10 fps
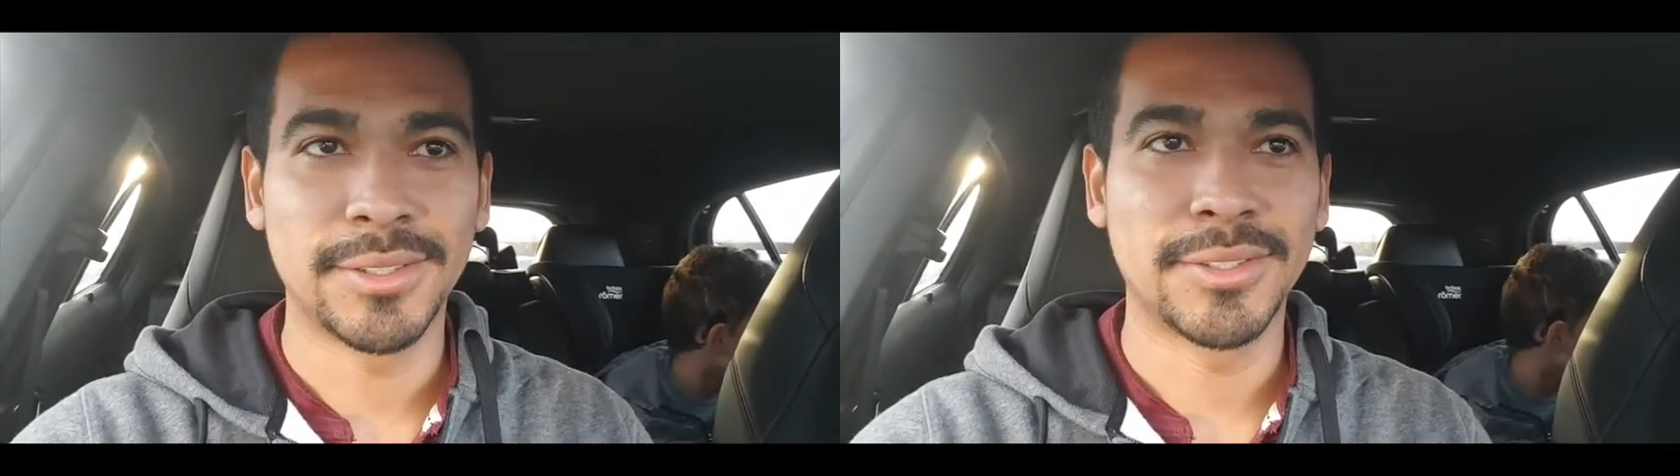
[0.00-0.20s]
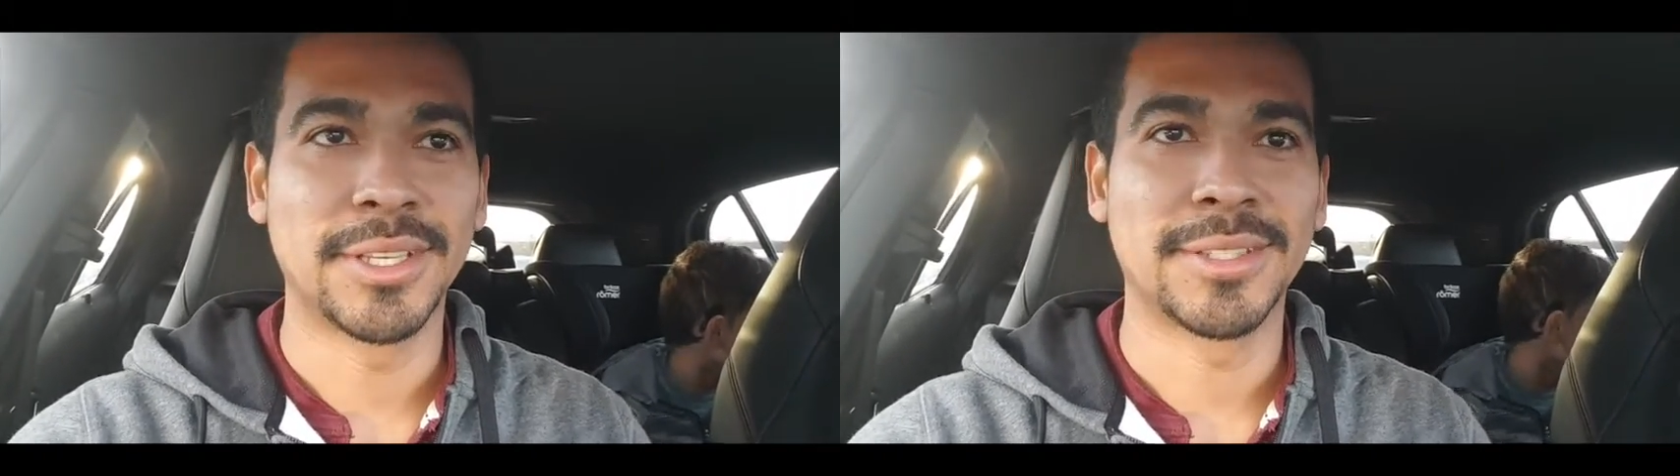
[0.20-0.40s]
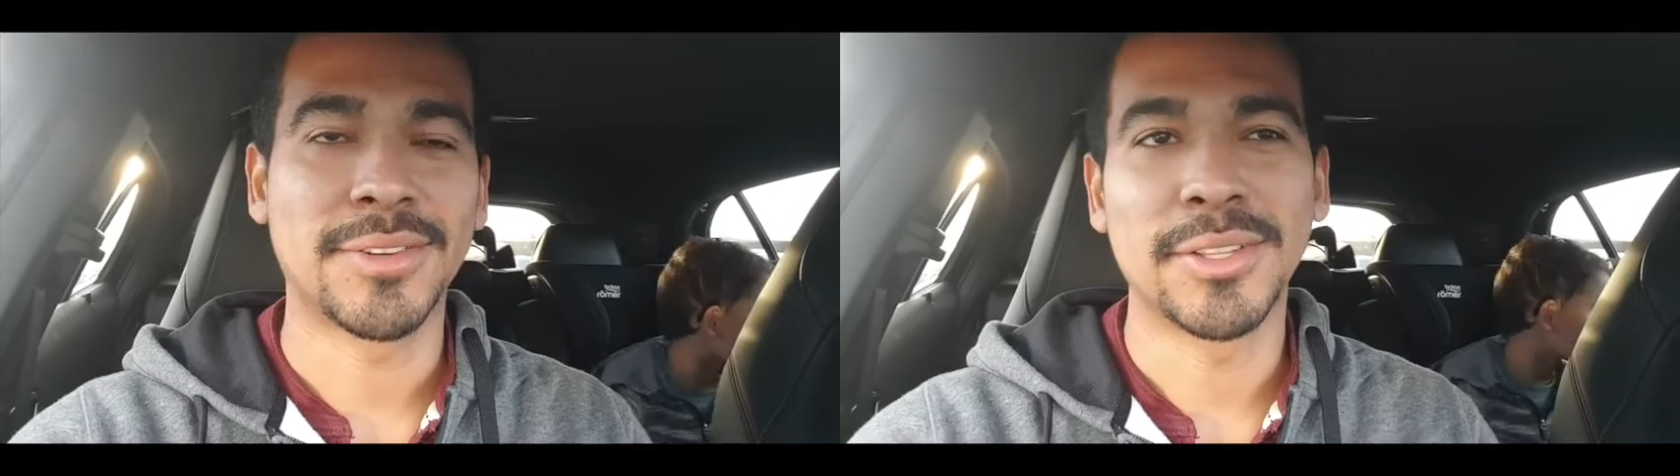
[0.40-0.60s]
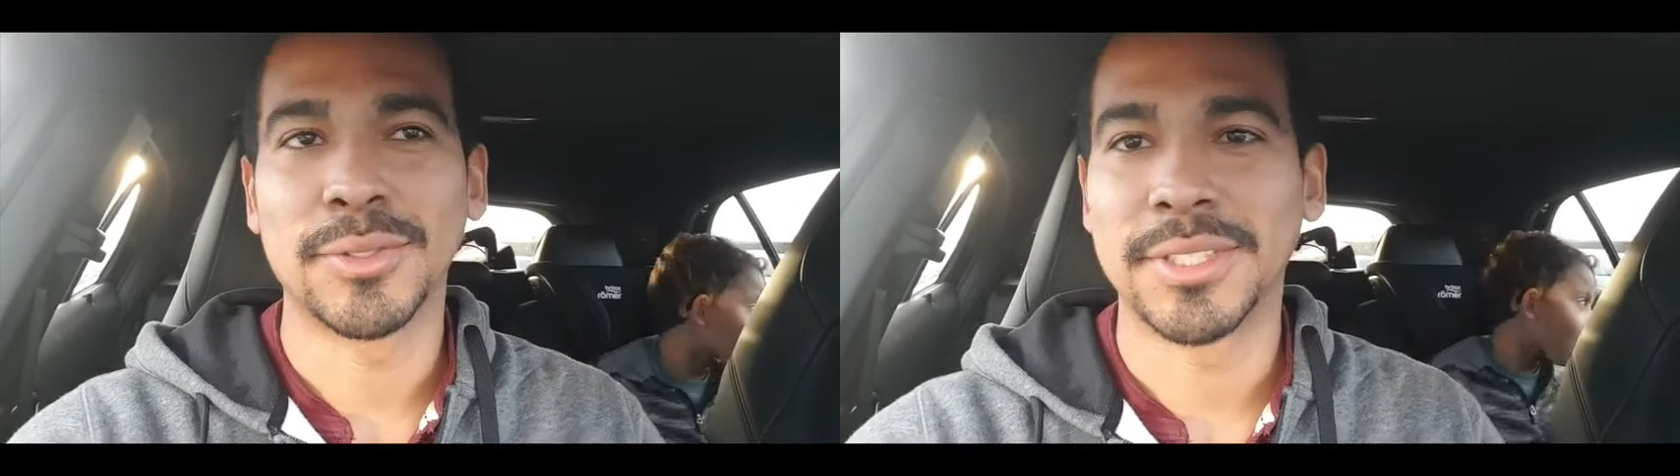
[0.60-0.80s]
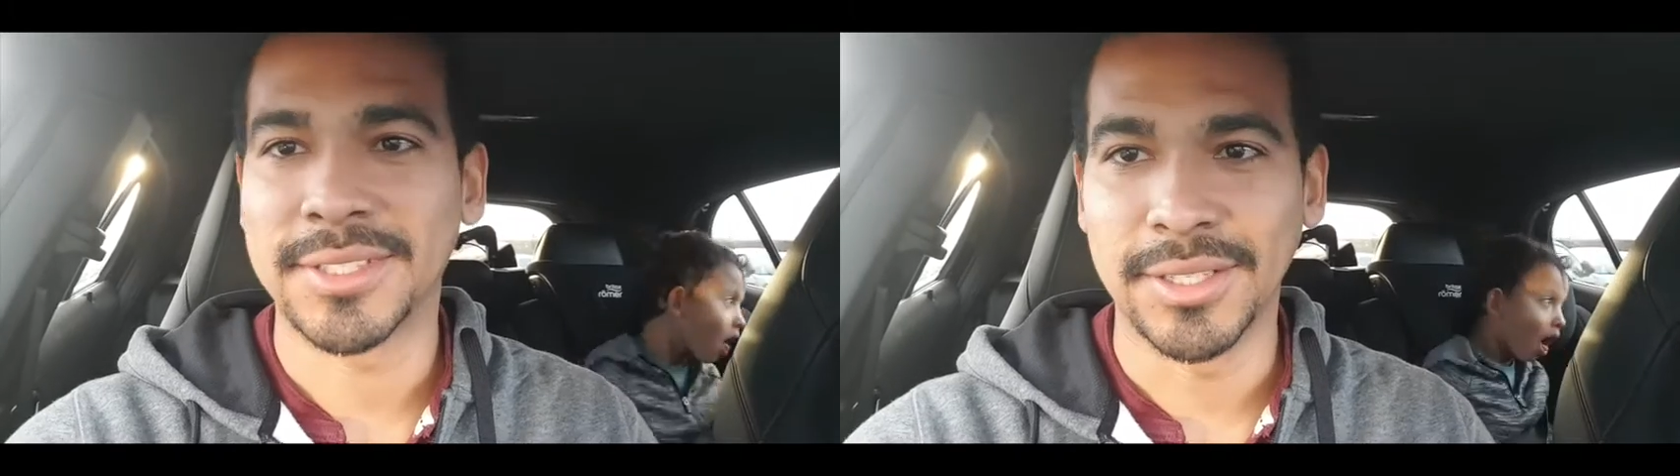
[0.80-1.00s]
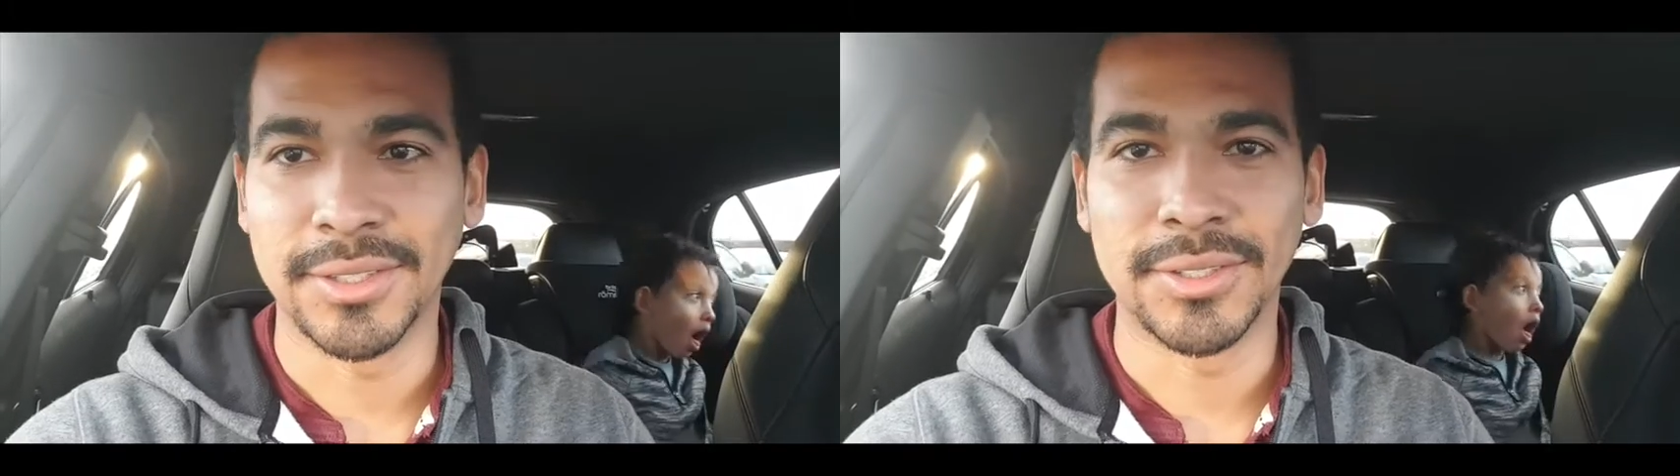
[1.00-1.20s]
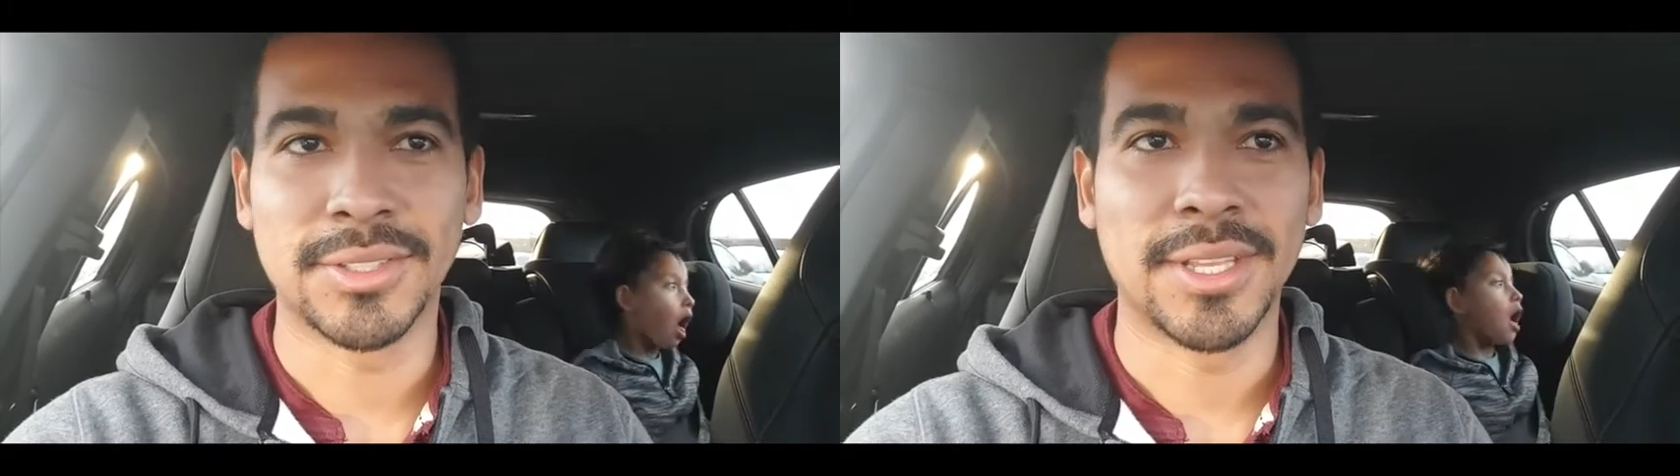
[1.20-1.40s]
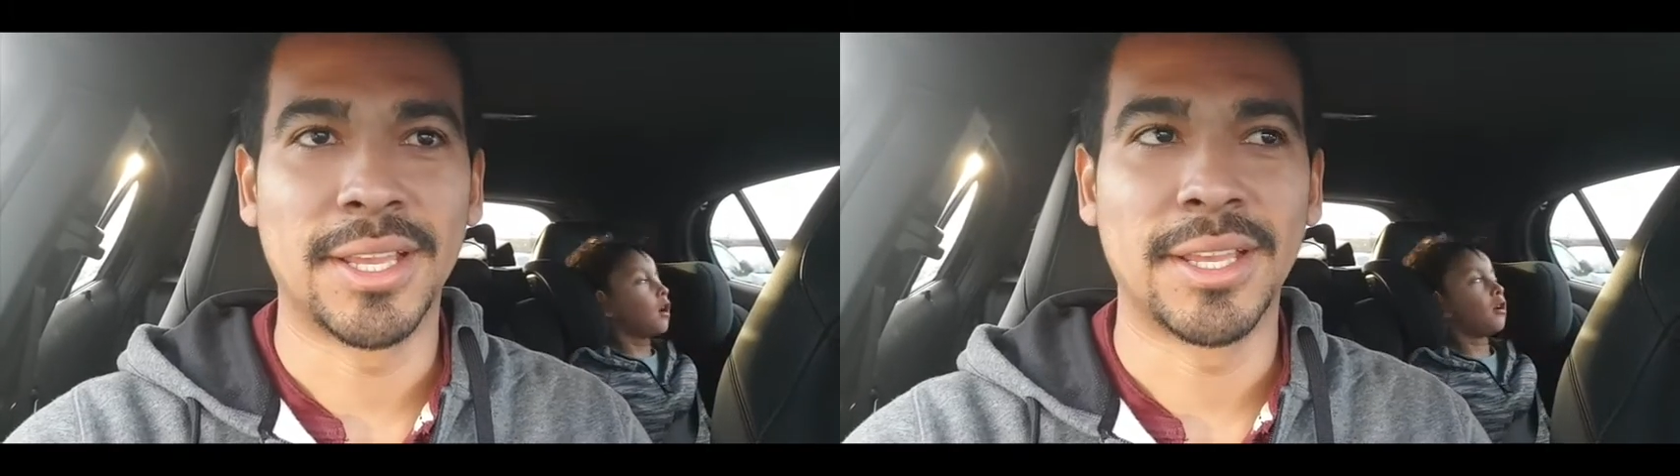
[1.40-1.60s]
You're trying to understand
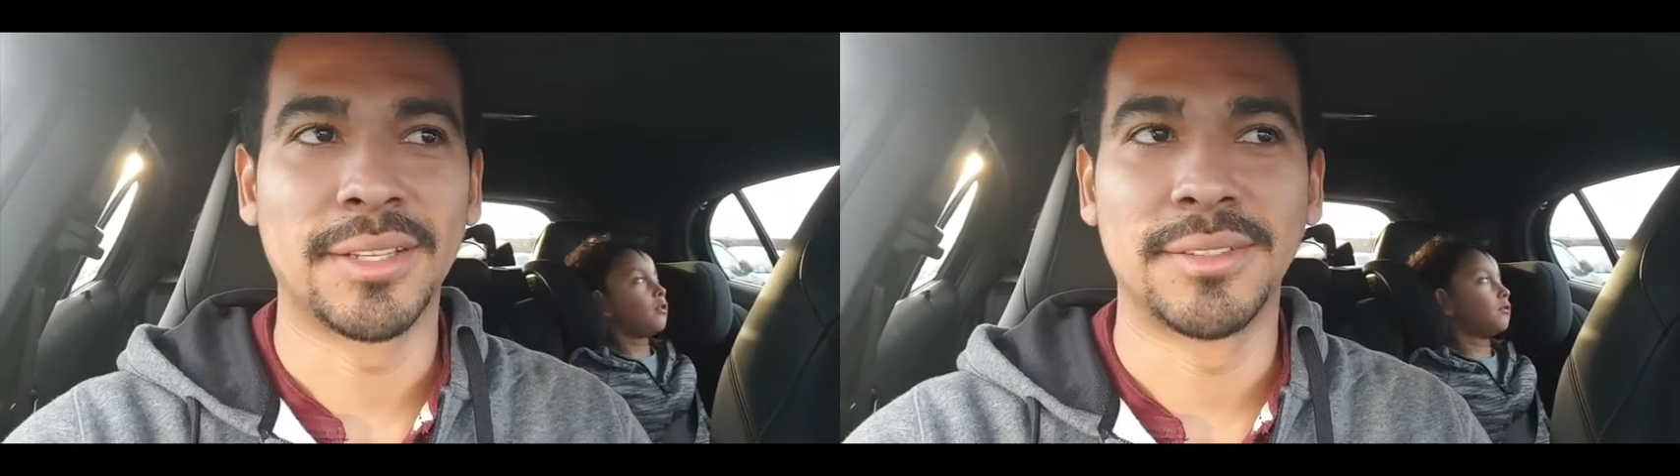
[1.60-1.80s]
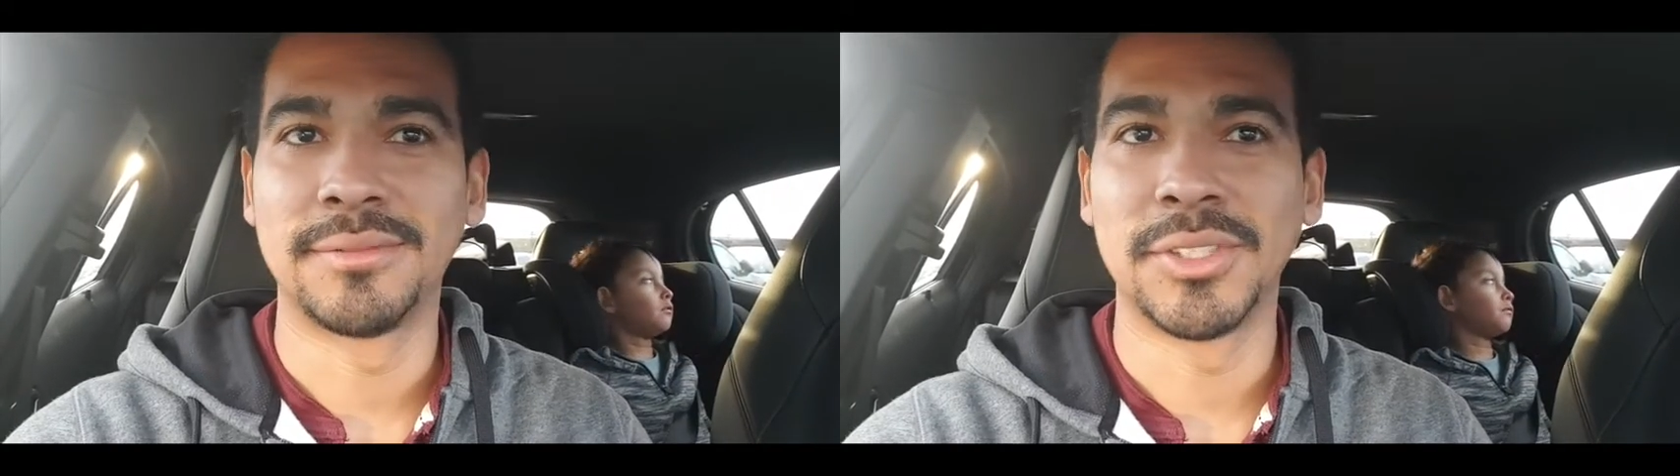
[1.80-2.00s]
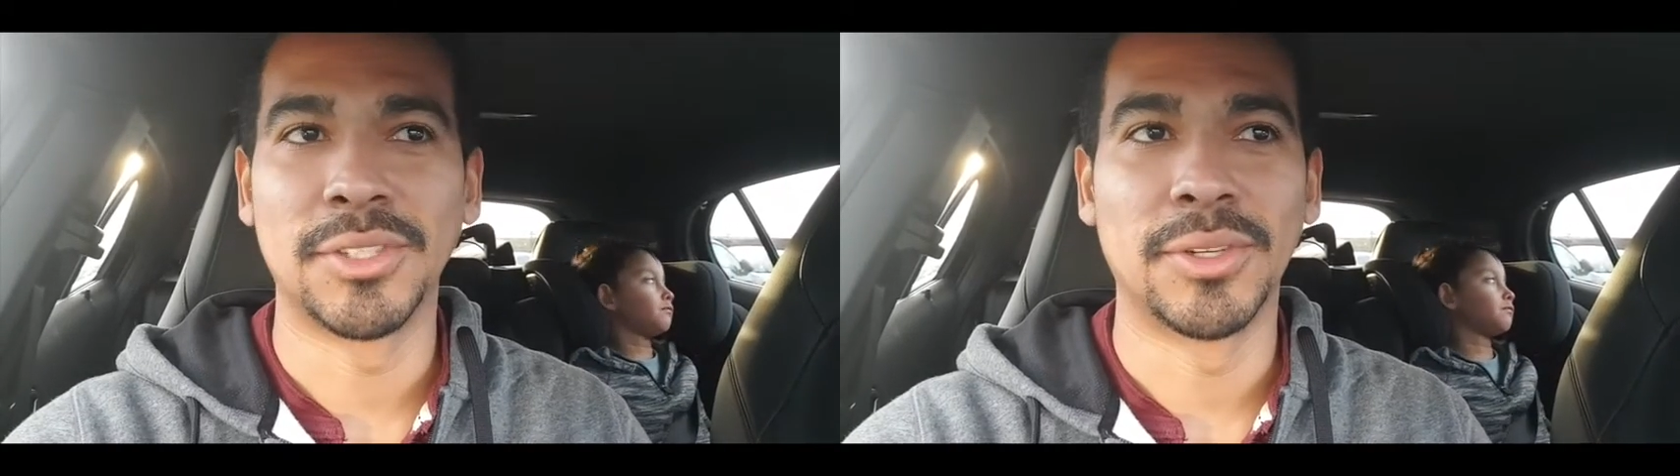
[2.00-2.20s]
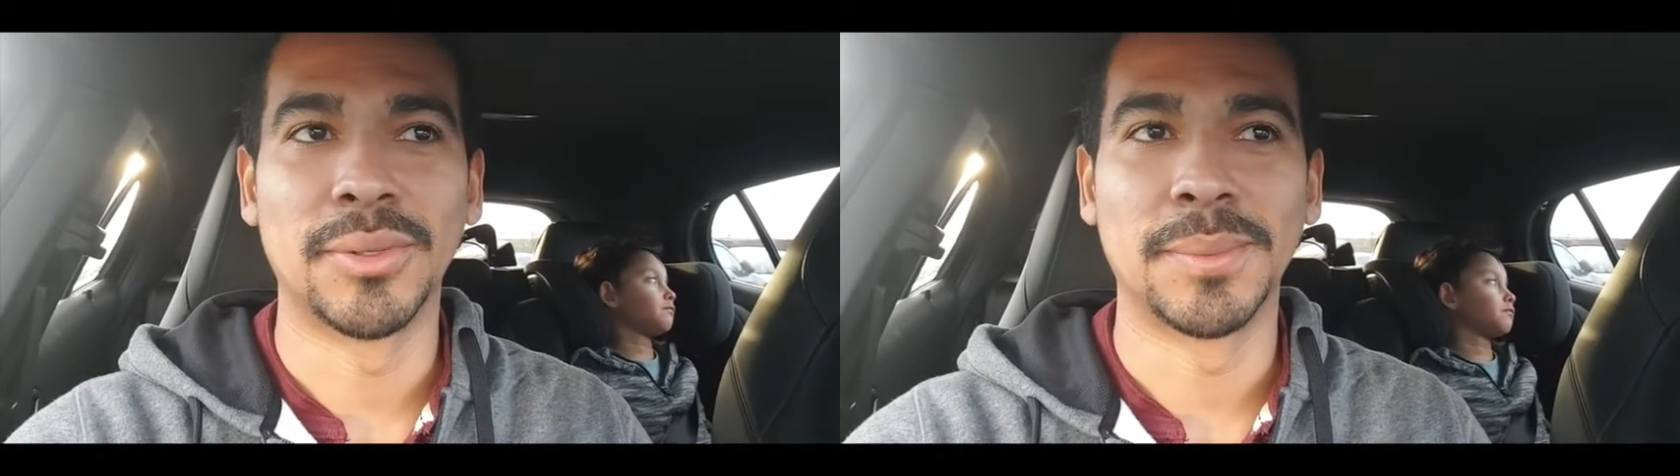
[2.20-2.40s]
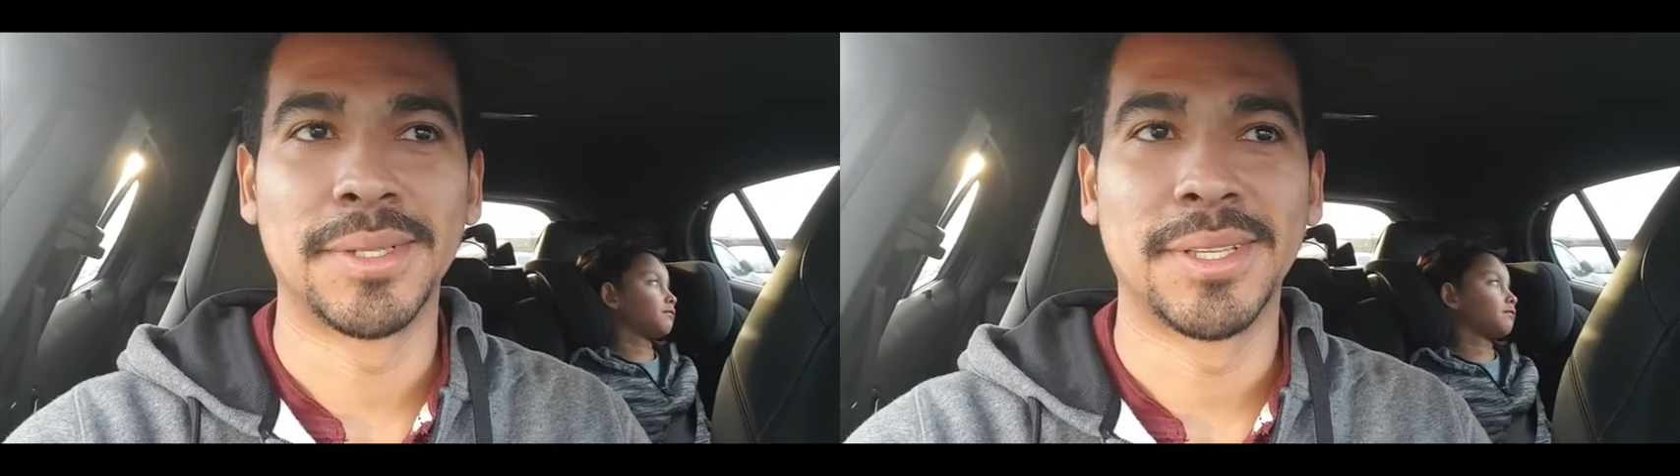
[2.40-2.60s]
us and you know